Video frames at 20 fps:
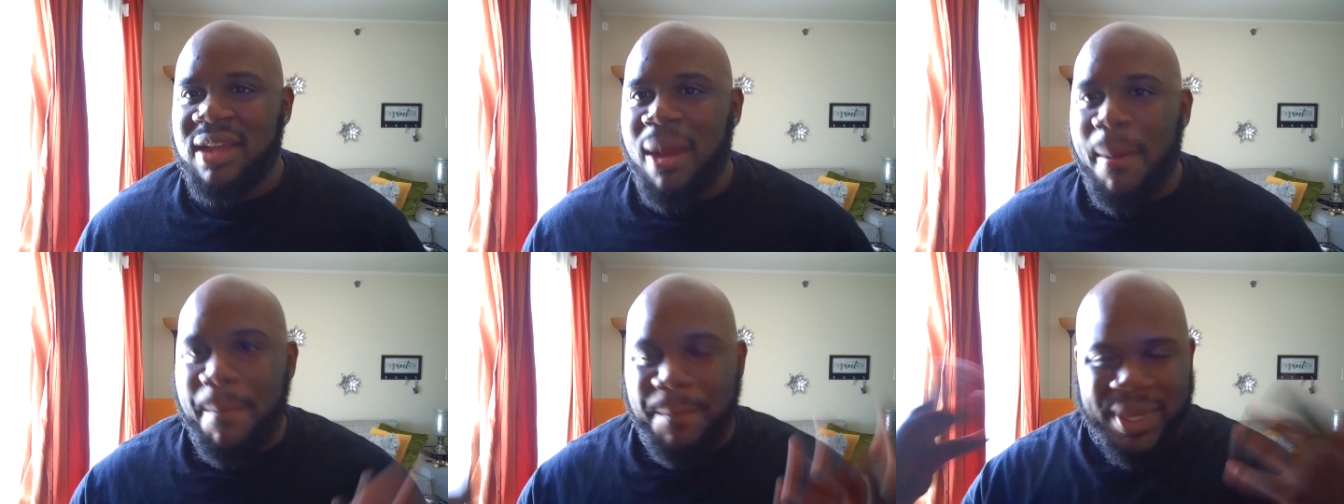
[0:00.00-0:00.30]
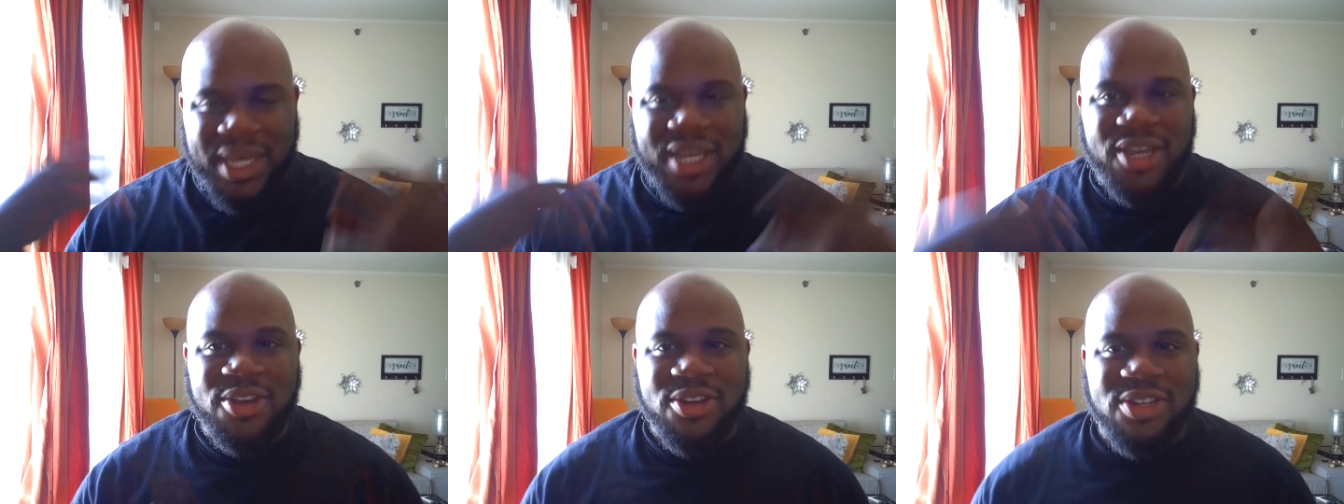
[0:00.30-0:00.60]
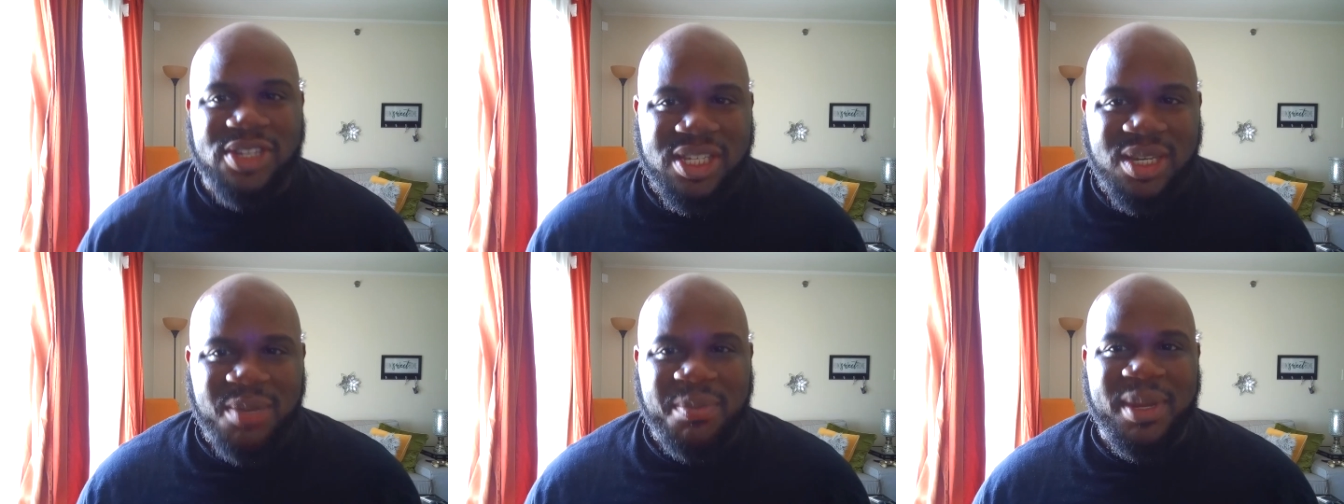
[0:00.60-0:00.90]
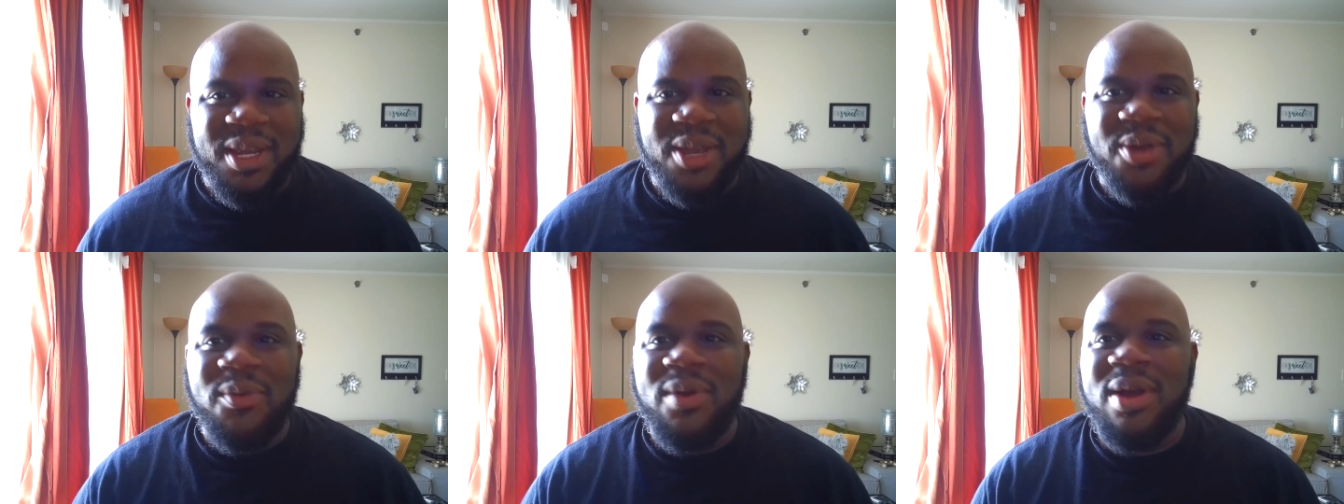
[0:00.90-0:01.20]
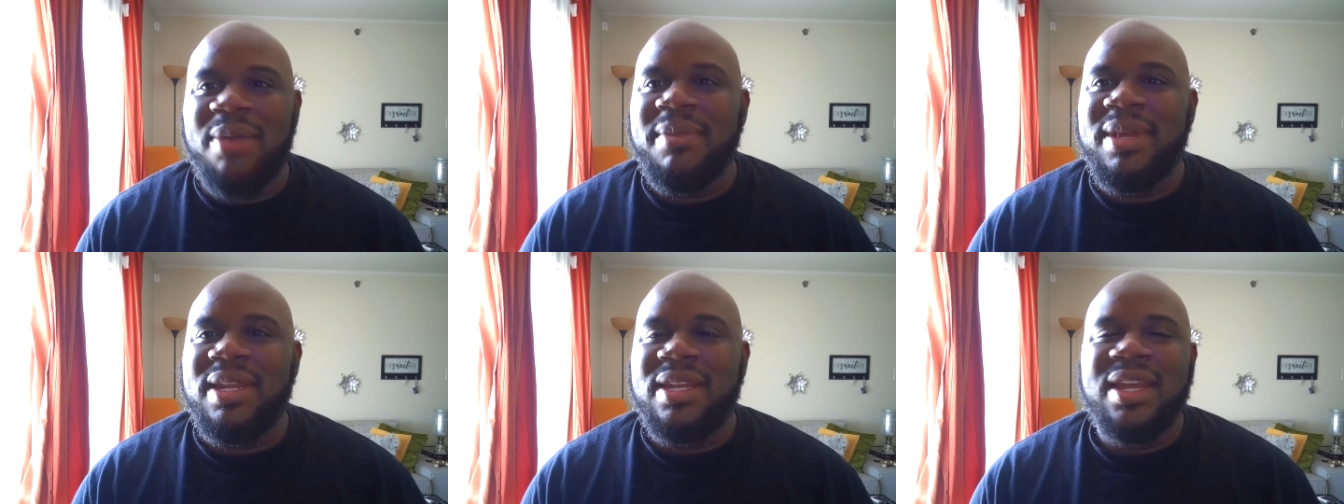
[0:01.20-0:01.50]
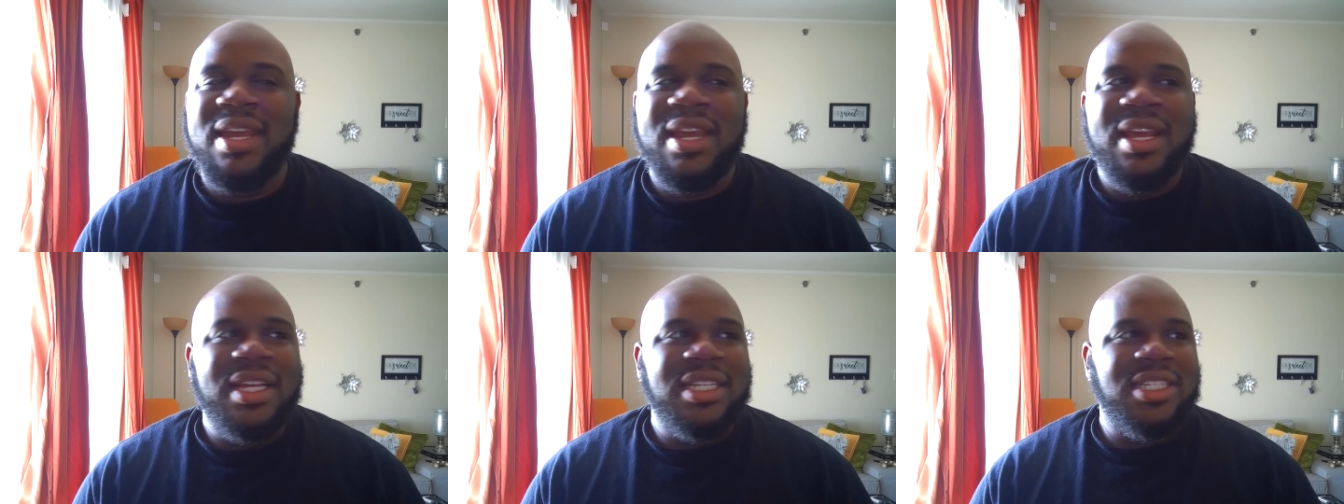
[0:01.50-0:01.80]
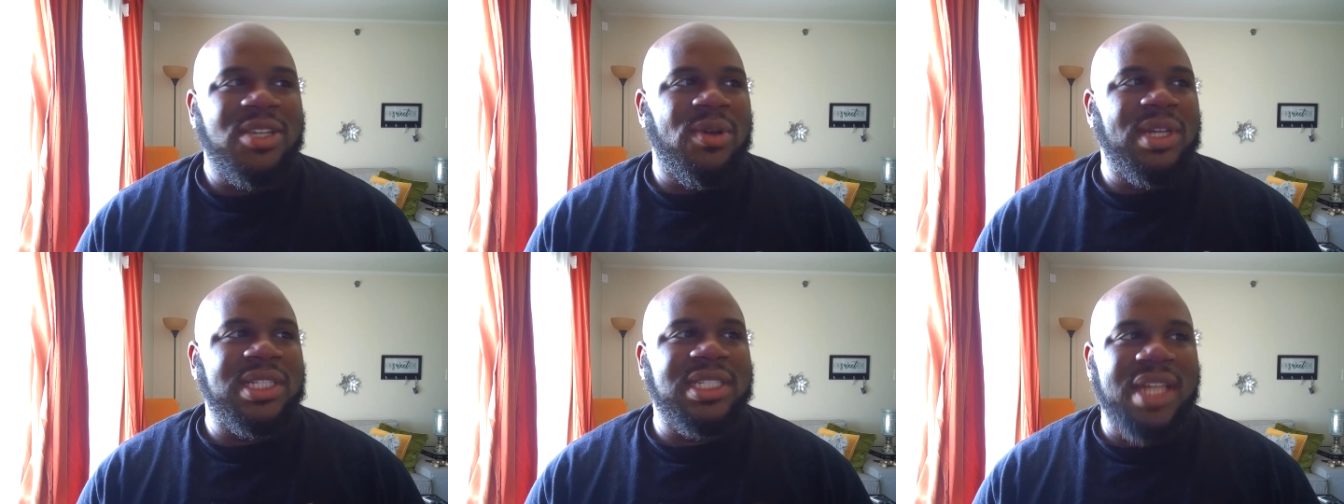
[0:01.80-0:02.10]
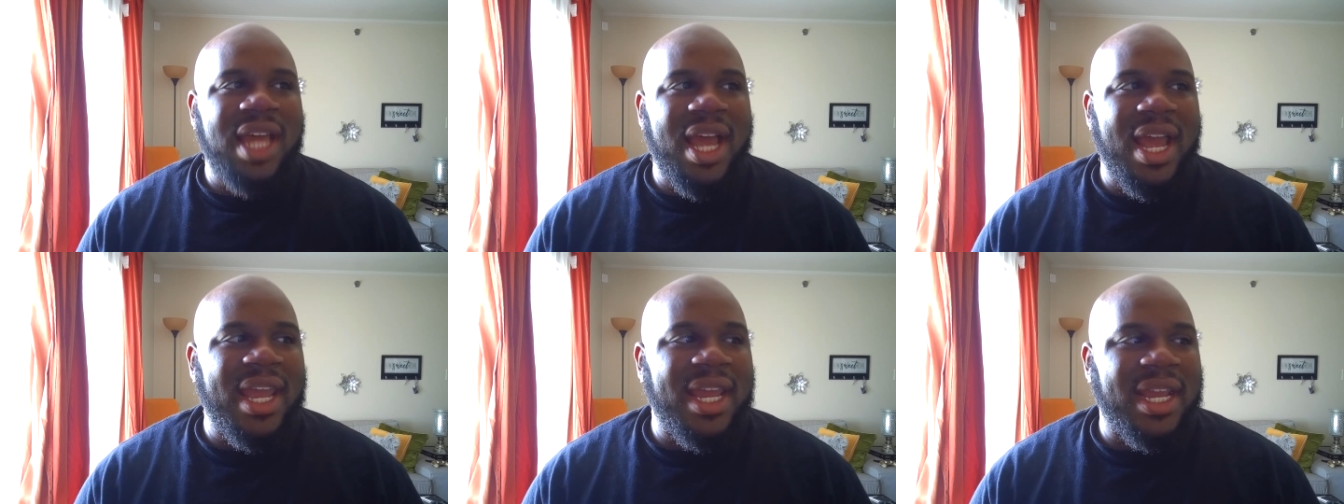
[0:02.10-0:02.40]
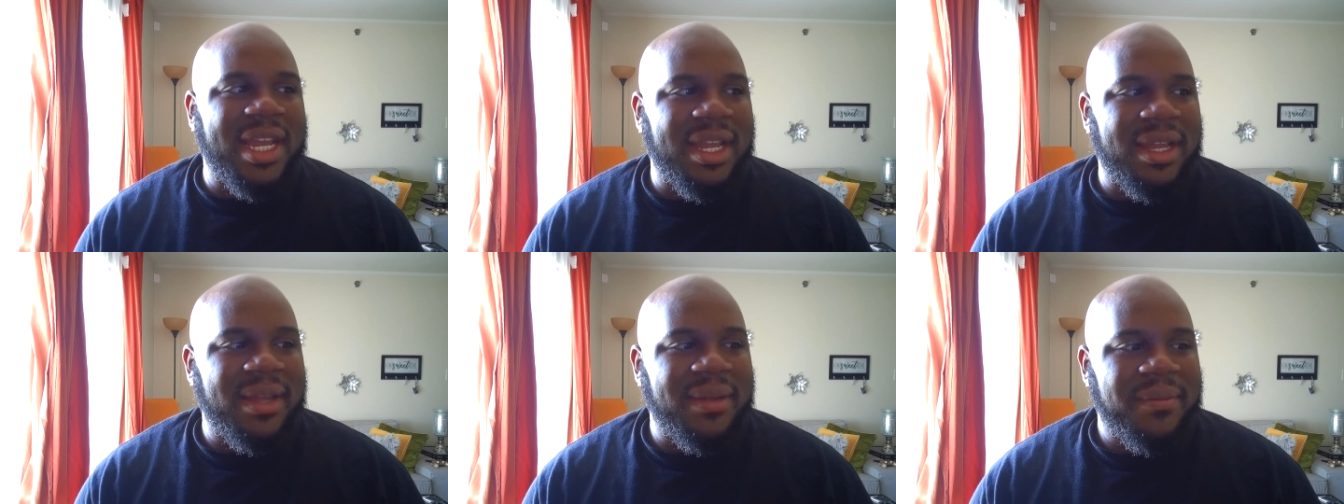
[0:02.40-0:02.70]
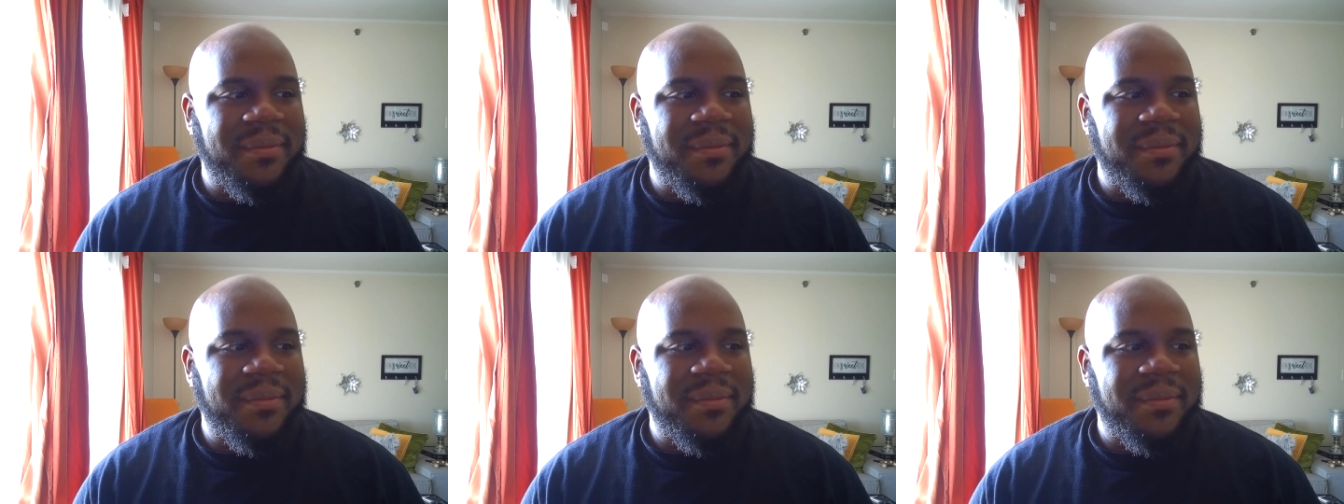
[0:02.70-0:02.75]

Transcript: appears to be a woman. So, it's like...